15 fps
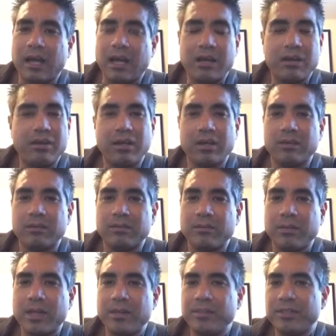I don't know.
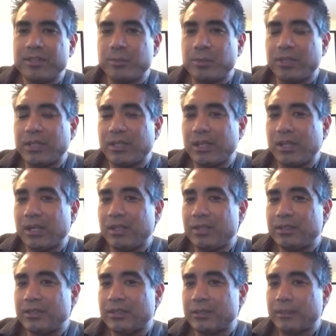Maybe it's
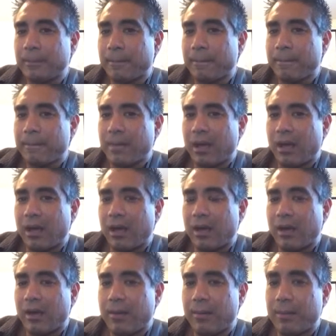because
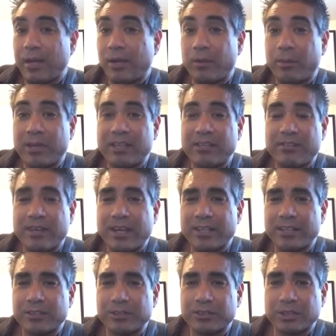pedal
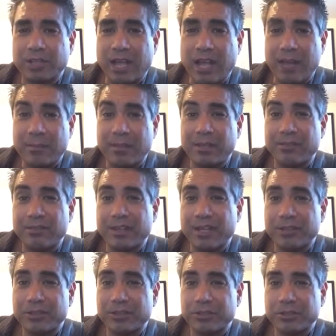manufacturers and amp
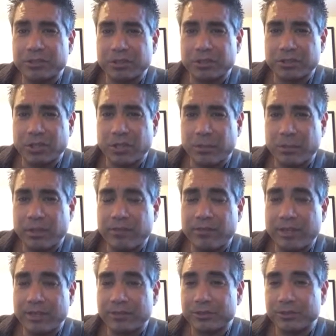manufacturers and guitar
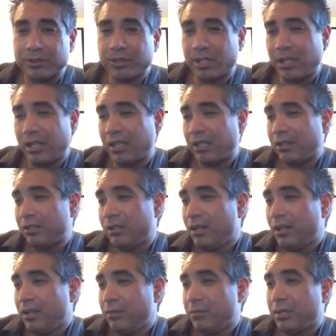manufacturers and
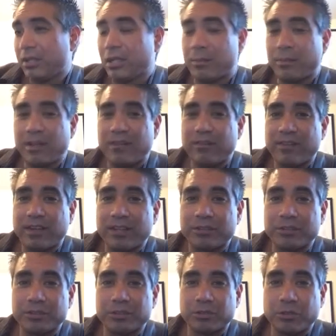pickup
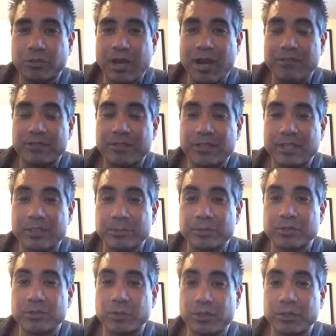manufacturers through their
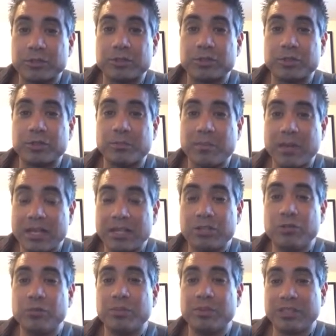advertisements wants to
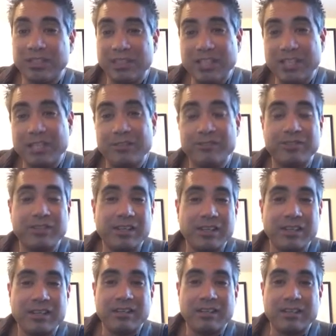make you believe
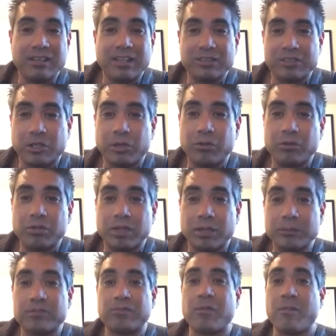that tone
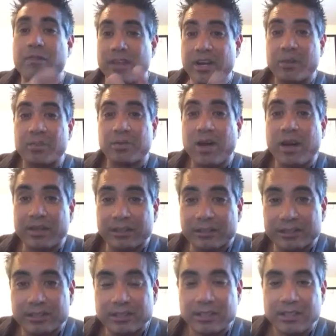comes from their
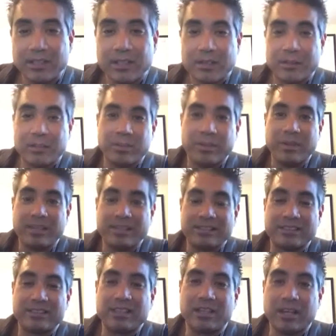products.
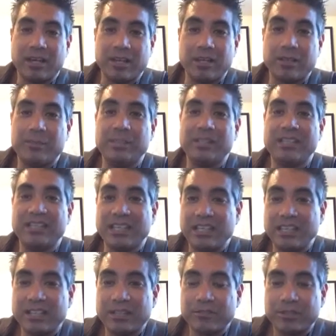But the
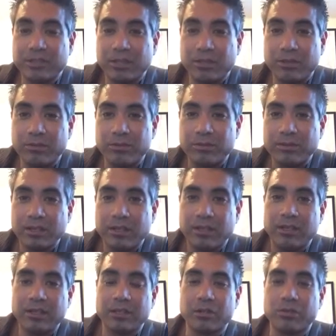beginning of tone,
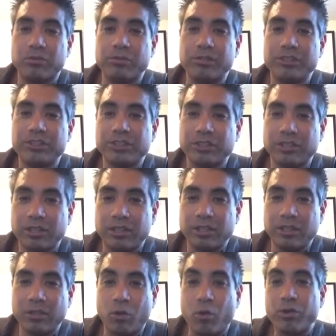the
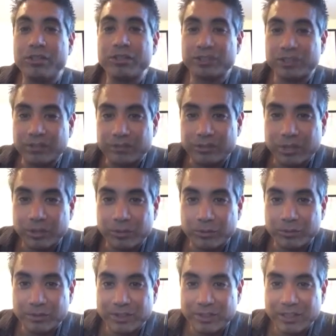origin of
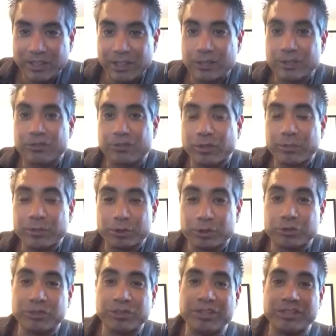tone is from your
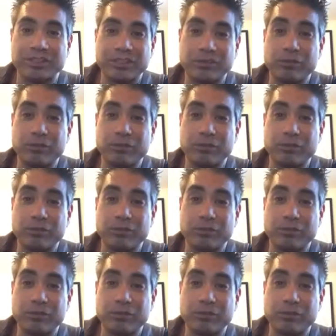strings.